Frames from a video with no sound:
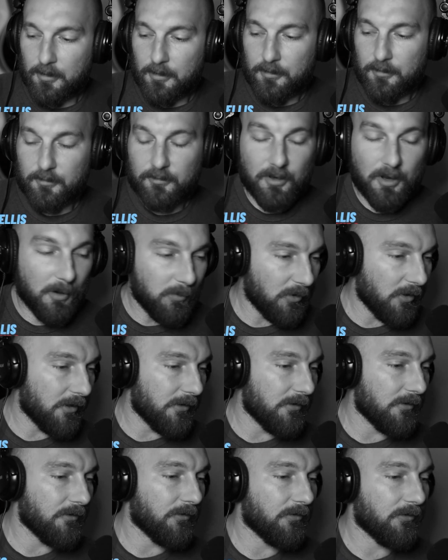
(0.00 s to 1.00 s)
The double
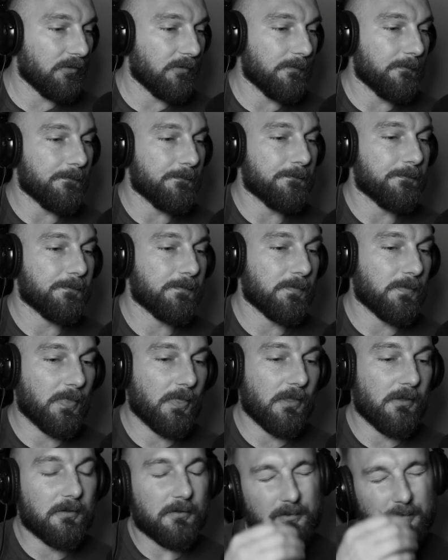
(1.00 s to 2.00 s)
unders,
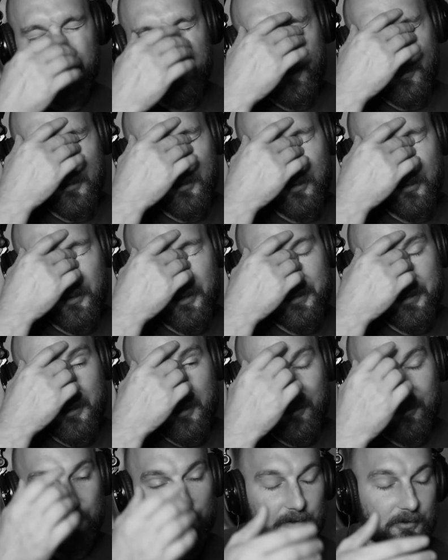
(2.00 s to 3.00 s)
I
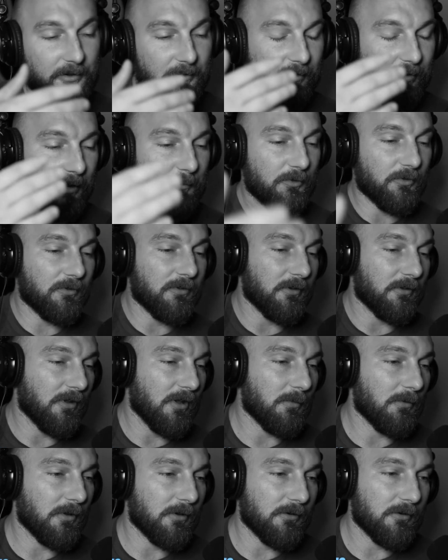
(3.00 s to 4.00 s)
think anytime you see a
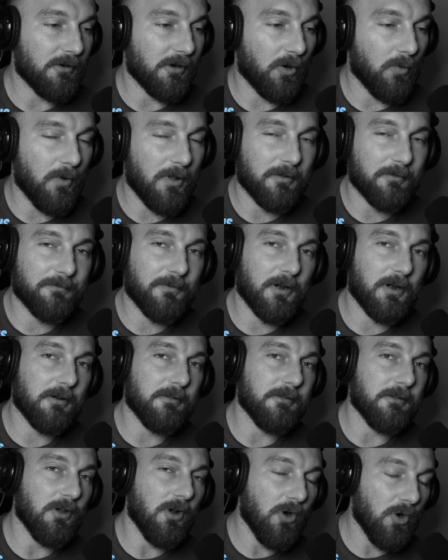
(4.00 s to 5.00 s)
double under in a qualifier,
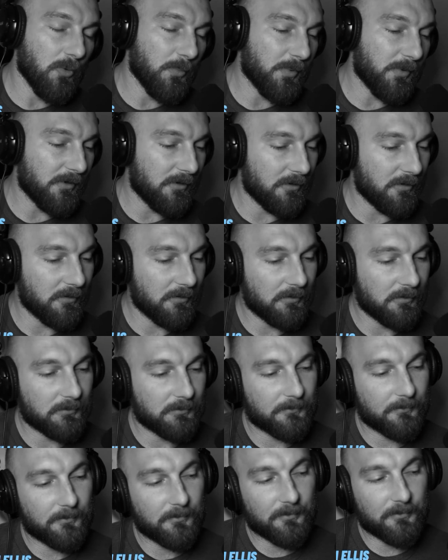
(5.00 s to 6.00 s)
the open,
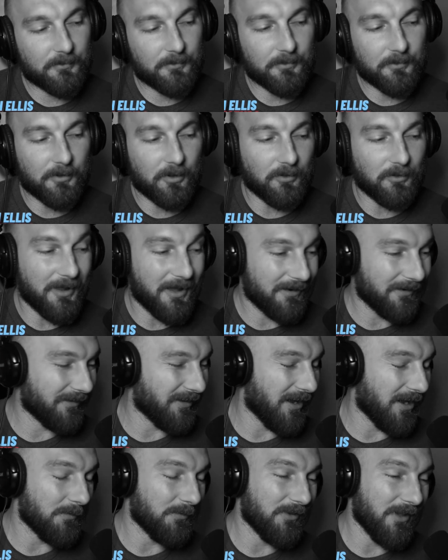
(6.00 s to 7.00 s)
a lot of
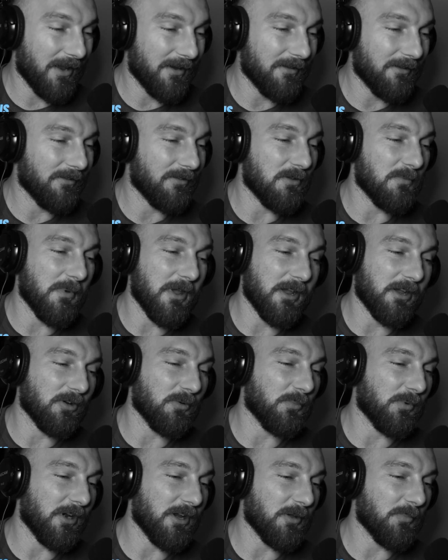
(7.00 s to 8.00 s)
times that is the make or
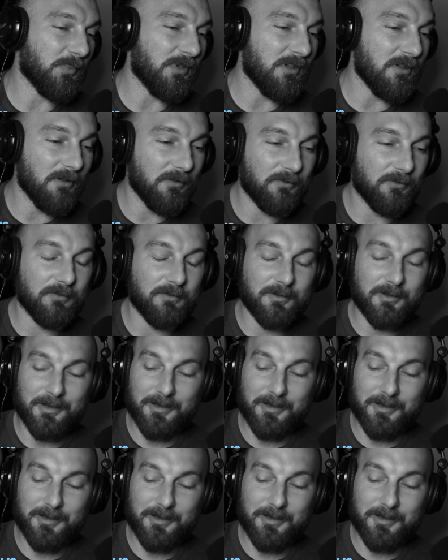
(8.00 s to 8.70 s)
break piece.